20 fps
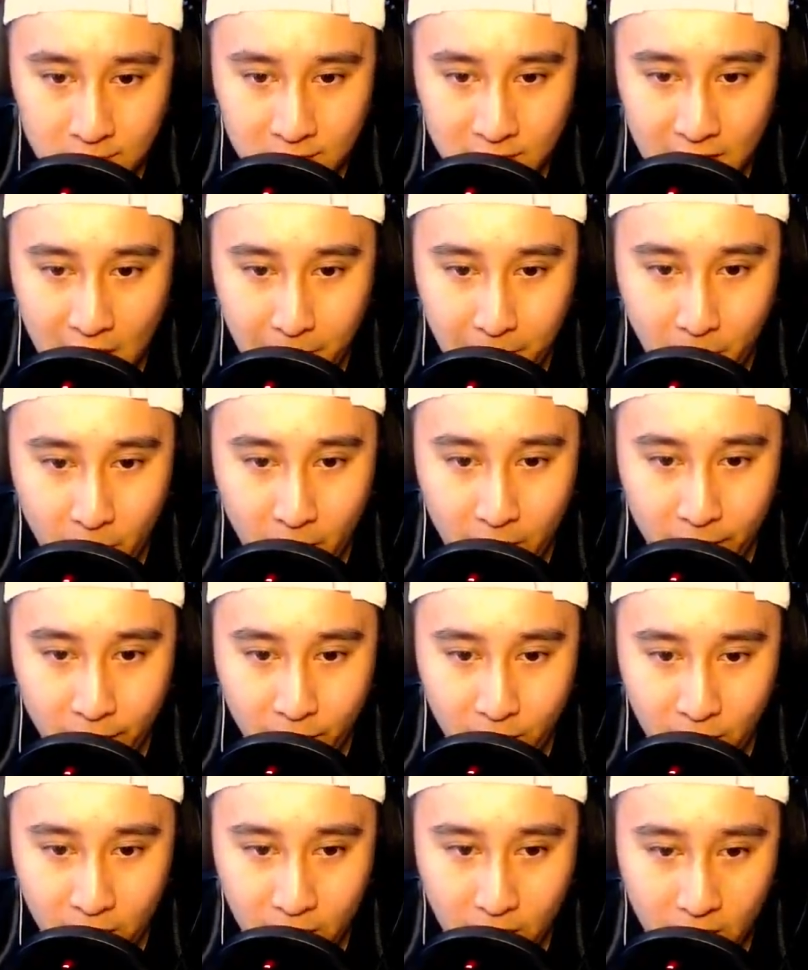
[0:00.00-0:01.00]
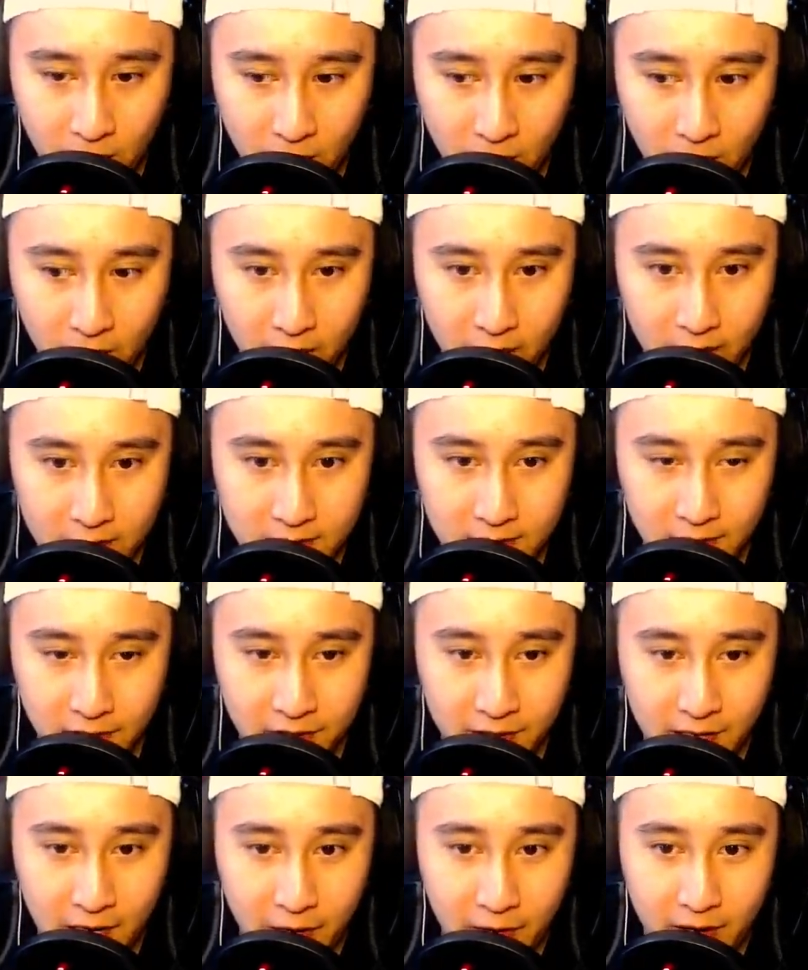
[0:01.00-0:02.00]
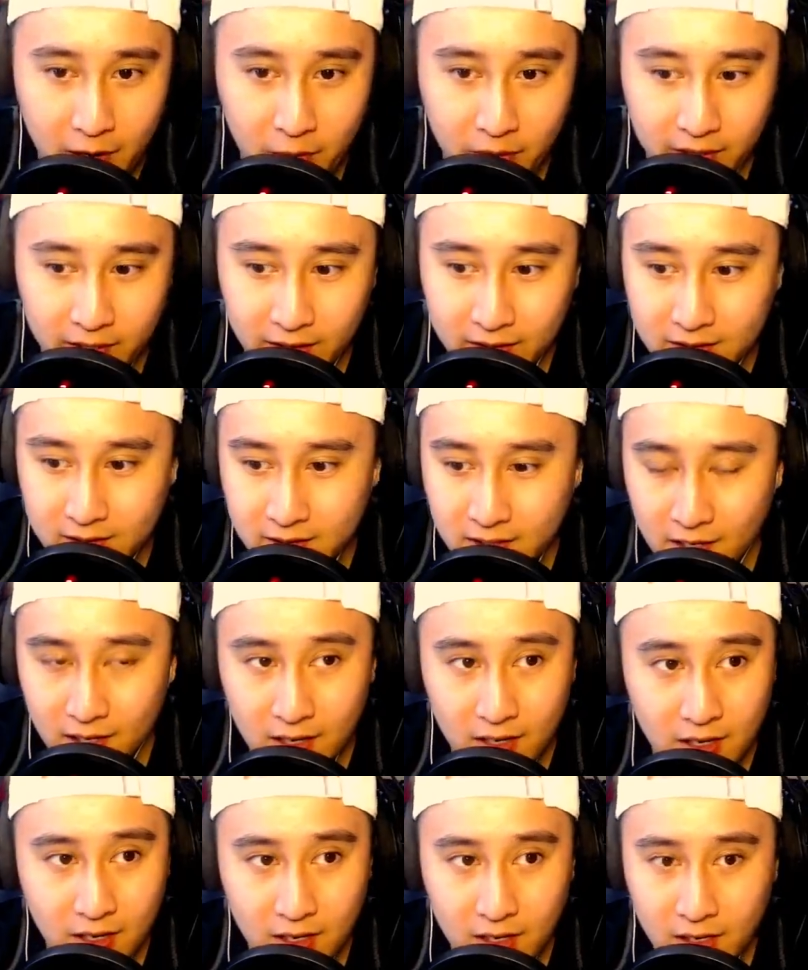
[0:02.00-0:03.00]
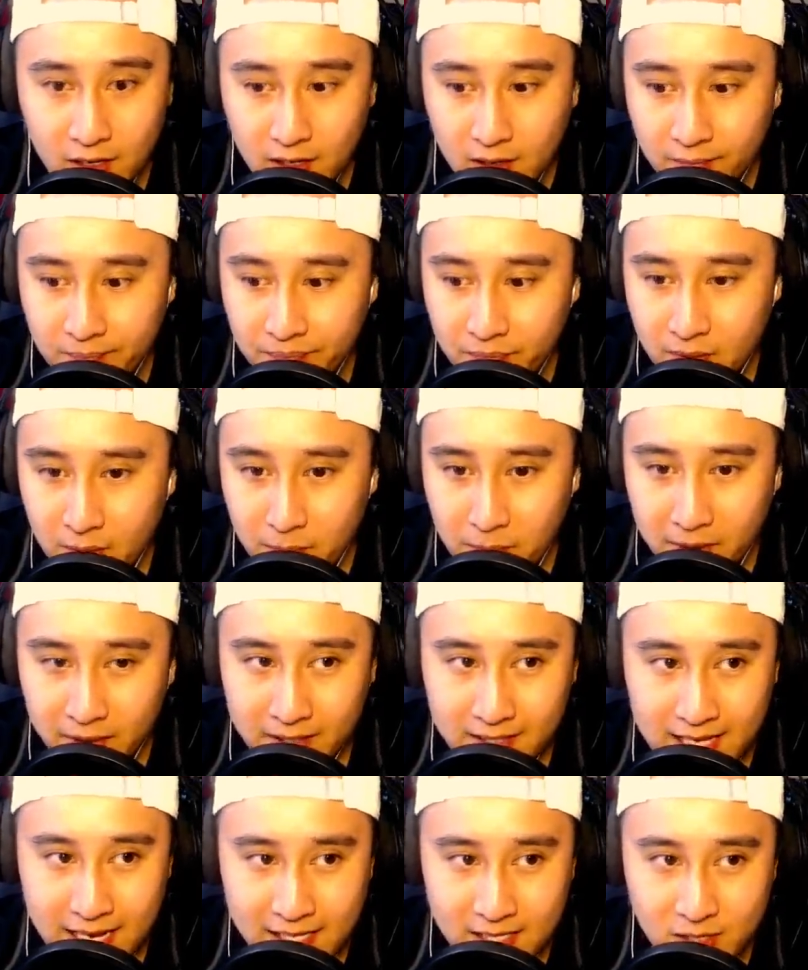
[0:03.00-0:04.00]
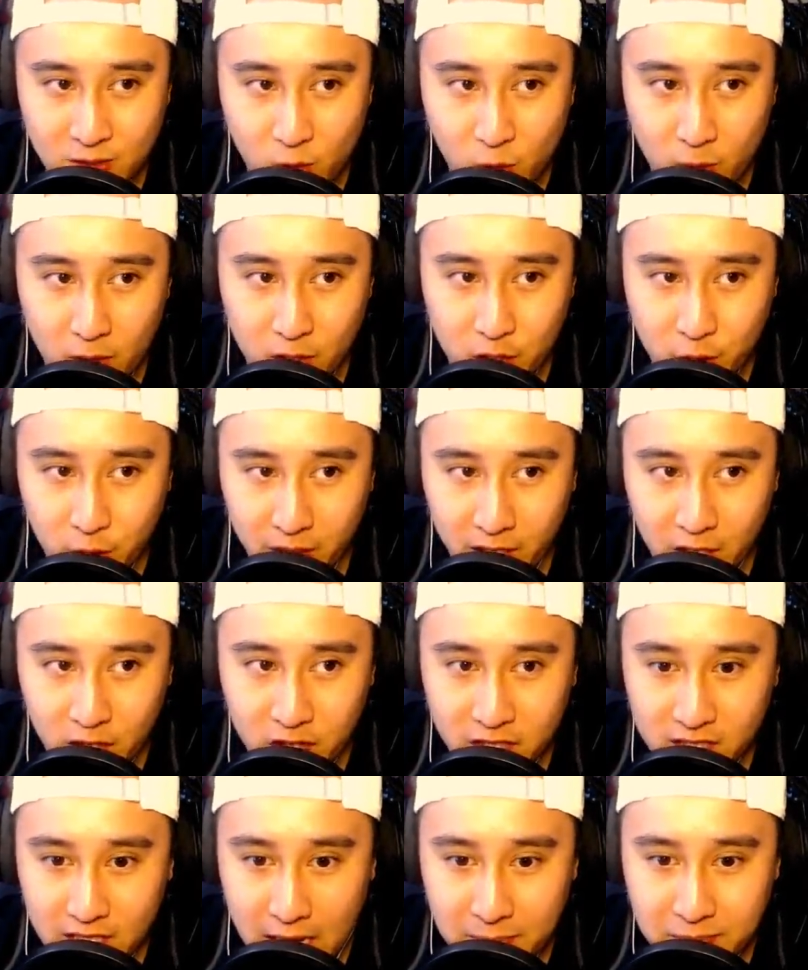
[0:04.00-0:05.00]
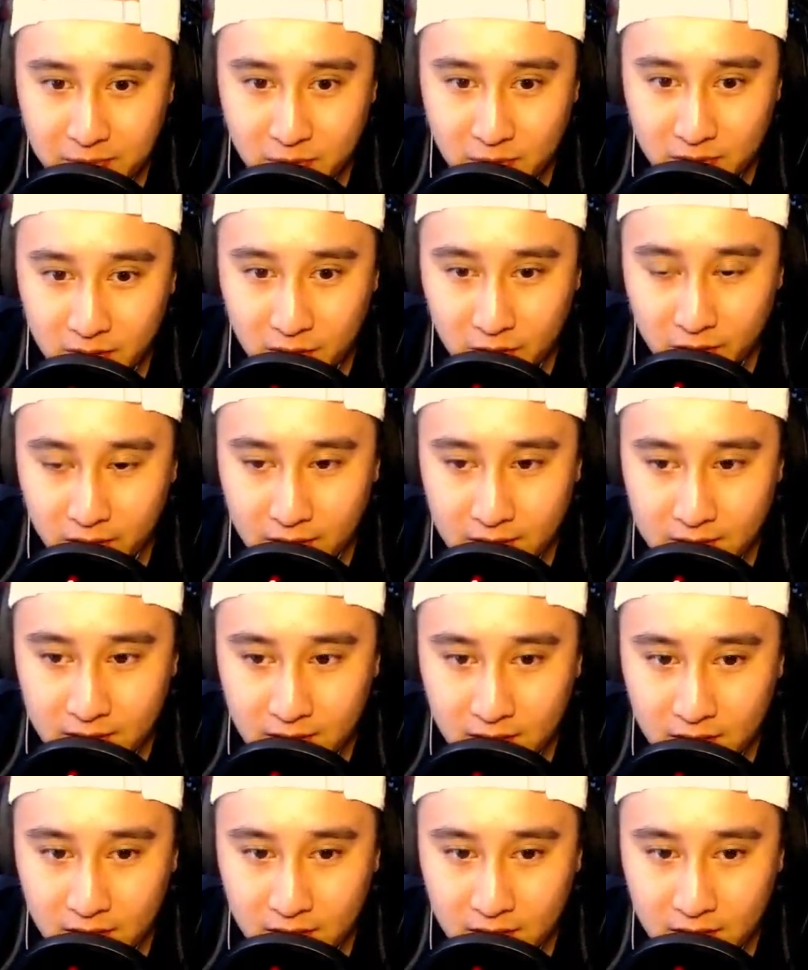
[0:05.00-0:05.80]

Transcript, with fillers: Sniper rifle. Okay, there's another guy right here. I want to get this guy. Man, this has so much range. It's absolutely crazy.